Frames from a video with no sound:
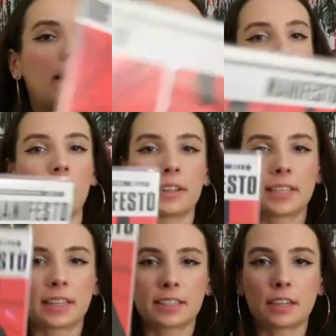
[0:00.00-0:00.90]
I'm not gonna
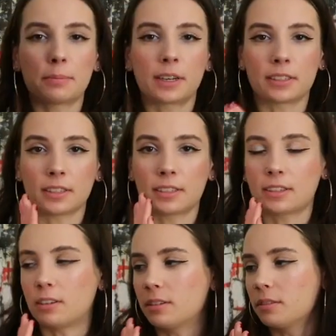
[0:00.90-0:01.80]
take this out because it's
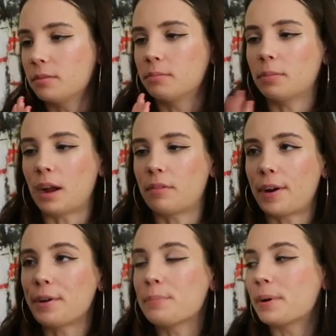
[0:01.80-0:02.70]
on black
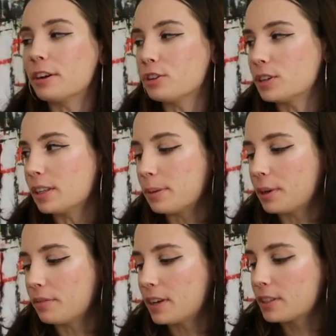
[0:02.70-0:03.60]
vinyl, but Streetlight
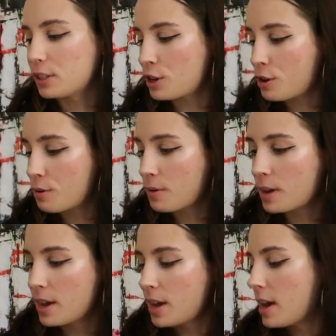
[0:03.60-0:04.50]
Manifesto,
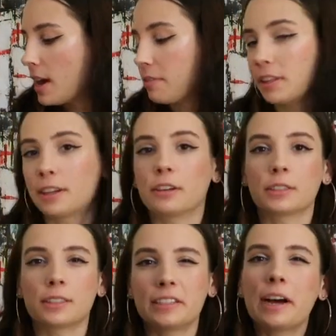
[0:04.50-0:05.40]
Everything
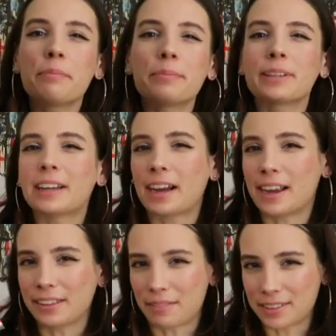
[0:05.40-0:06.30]
Goes Numb.
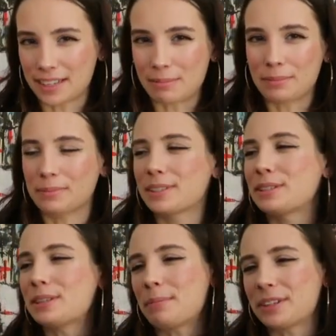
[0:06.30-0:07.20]
I love this album
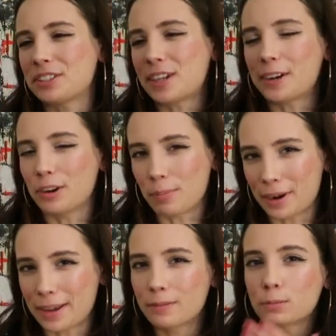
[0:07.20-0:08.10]
so much. I grew up
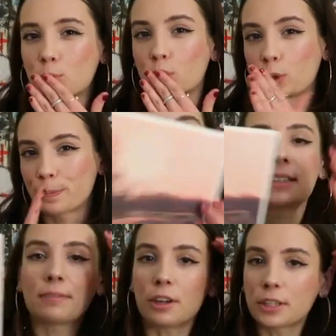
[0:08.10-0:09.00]
on it. Next
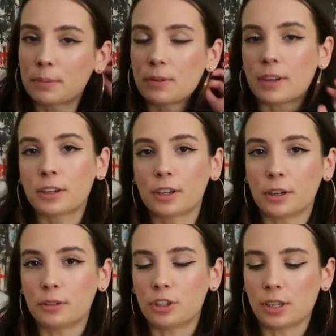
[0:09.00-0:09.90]
I have Lotus View and
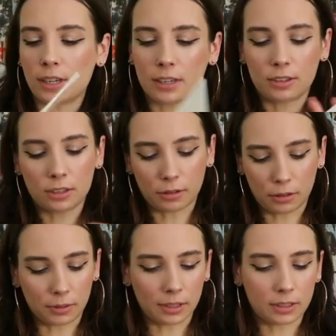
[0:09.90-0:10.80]
Koji. Don't
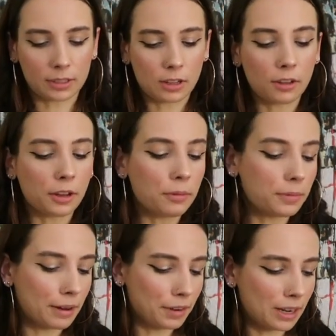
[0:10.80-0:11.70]
know what this is called. Oh,
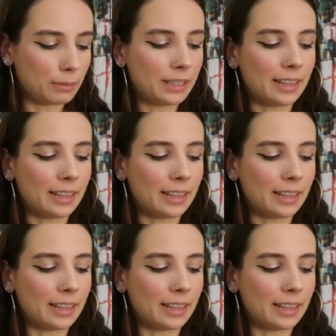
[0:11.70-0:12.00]
Never Come